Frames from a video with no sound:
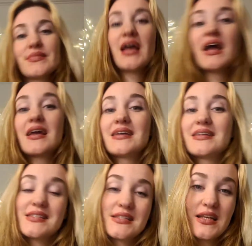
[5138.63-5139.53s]
I
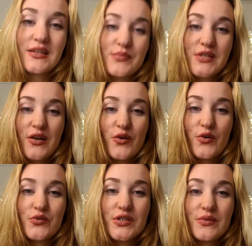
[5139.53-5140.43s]
studied
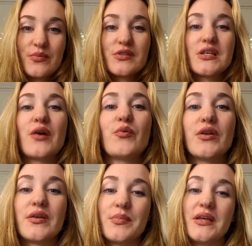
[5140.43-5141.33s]
psychology because I want to
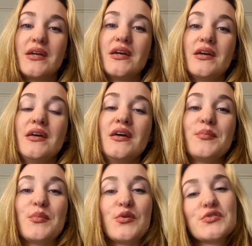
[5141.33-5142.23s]
be
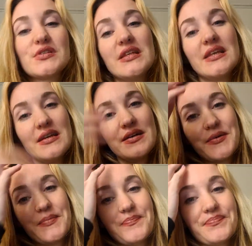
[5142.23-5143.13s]
mostly
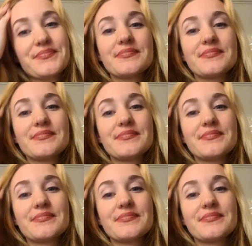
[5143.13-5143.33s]
in